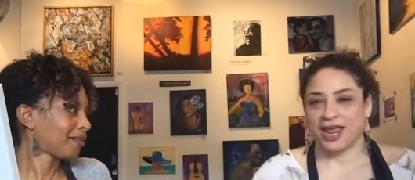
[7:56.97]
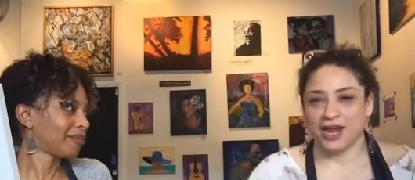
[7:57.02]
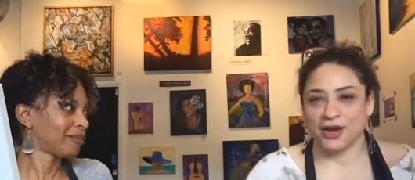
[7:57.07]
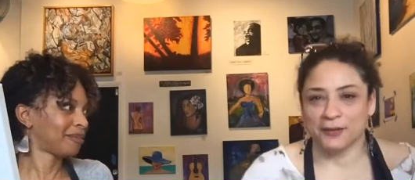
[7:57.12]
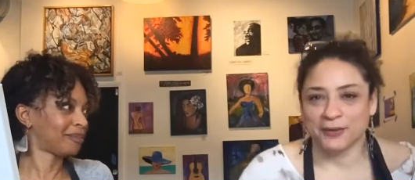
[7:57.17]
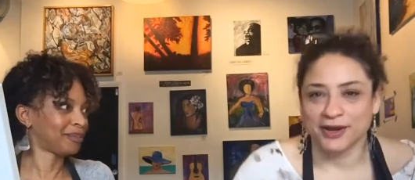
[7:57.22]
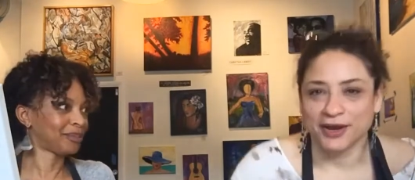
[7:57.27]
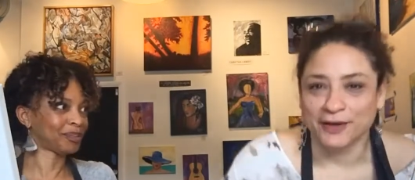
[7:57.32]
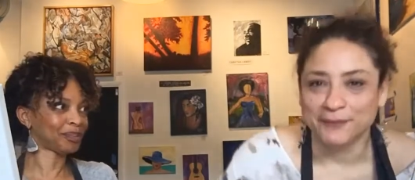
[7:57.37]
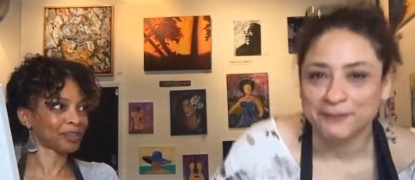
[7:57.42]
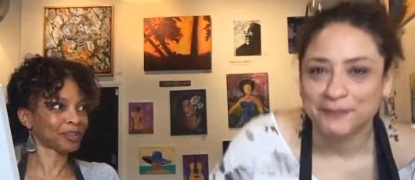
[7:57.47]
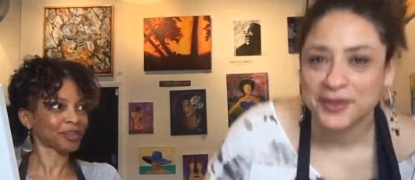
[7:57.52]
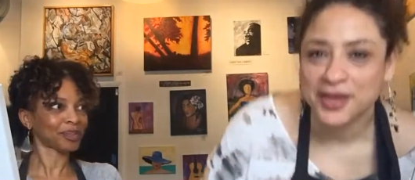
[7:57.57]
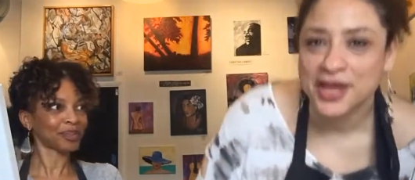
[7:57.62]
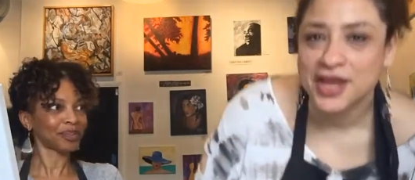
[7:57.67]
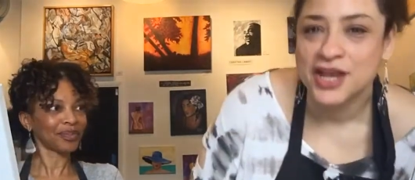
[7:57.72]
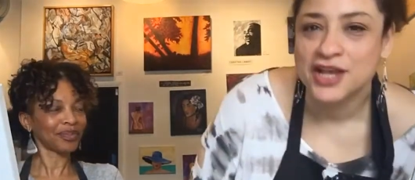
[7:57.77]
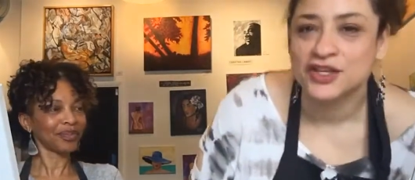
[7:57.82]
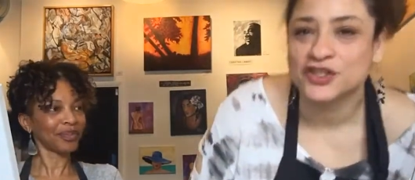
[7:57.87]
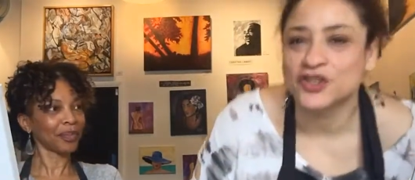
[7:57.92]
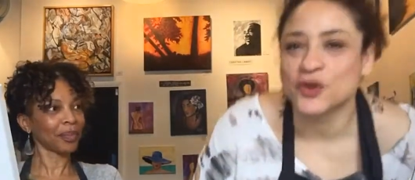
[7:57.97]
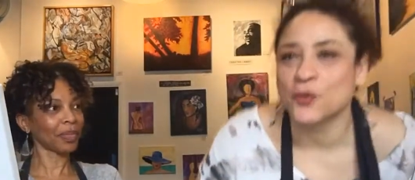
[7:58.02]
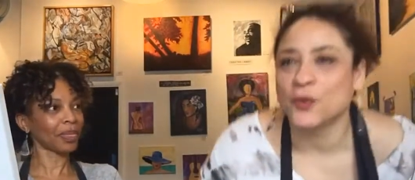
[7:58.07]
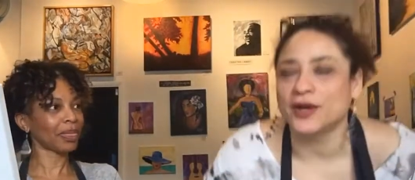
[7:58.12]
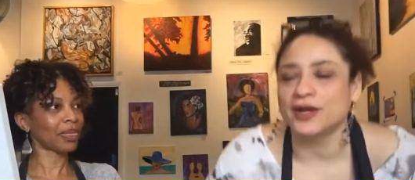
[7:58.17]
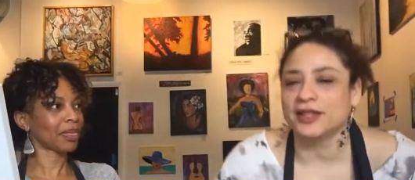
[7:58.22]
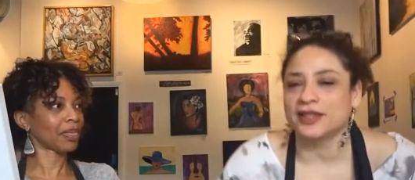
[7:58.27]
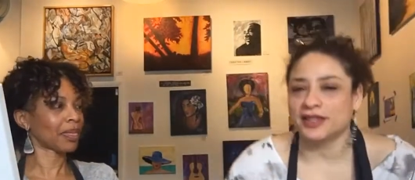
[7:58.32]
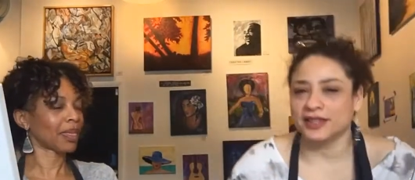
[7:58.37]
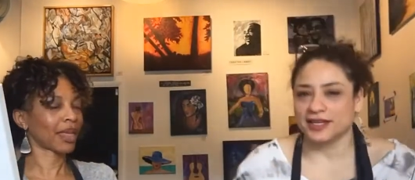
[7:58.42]
Speaker 1: Here we go. So
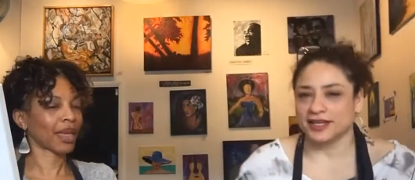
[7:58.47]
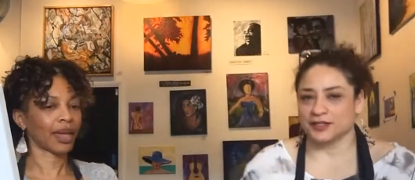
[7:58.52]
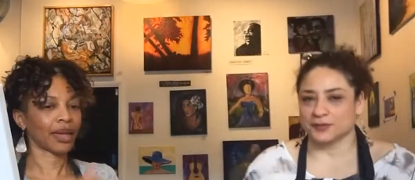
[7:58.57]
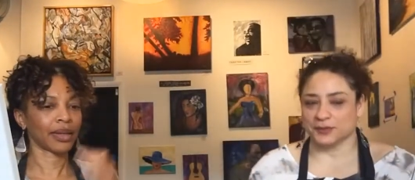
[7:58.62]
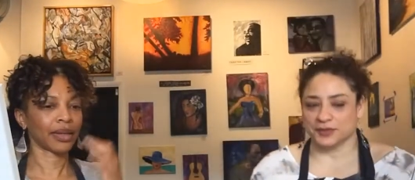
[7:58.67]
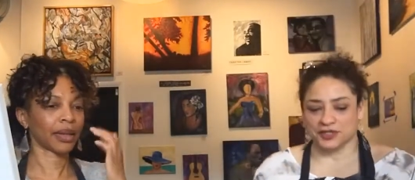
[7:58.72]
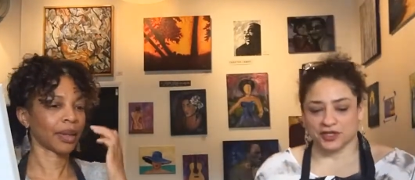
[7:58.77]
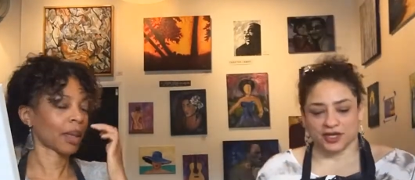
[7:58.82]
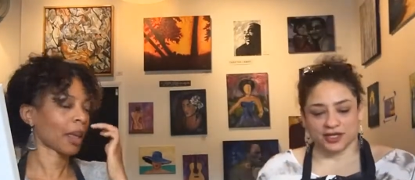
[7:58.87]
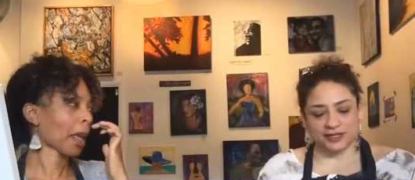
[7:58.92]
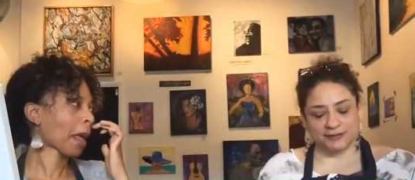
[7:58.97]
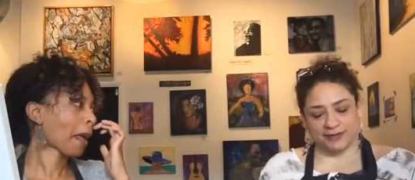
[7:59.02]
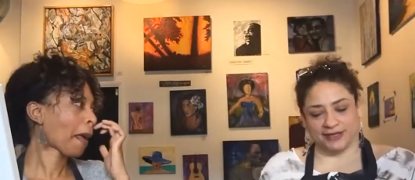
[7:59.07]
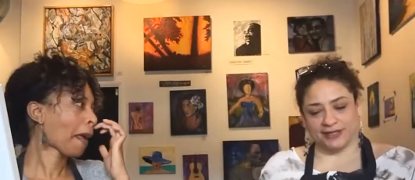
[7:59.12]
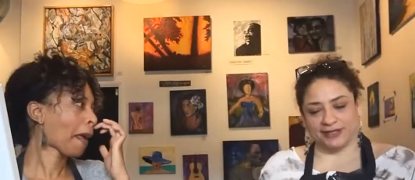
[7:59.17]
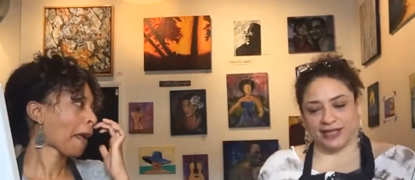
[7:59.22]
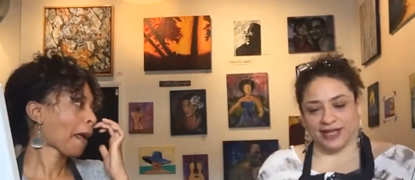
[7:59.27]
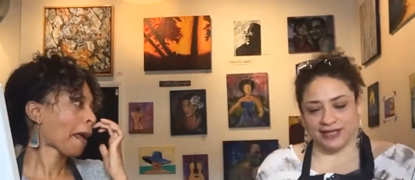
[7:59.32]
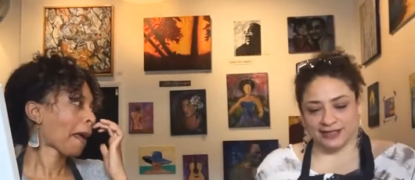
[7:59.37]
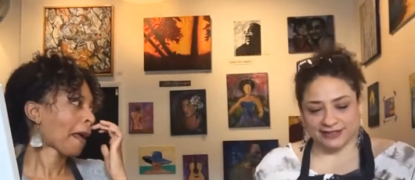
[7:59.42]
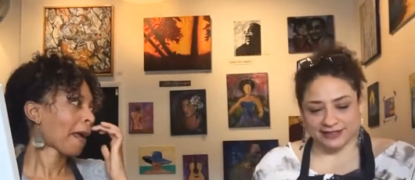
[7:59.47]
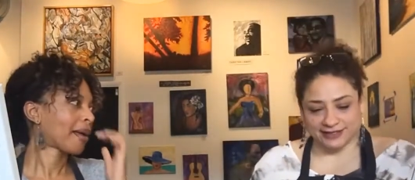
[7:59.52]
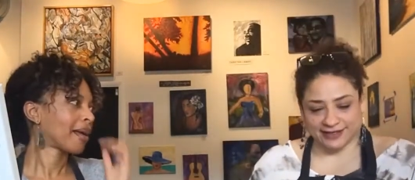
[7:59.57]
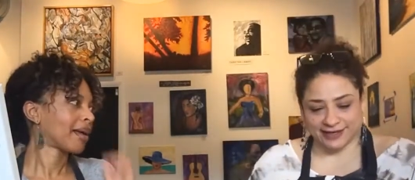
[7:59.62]
one of the things we talked about last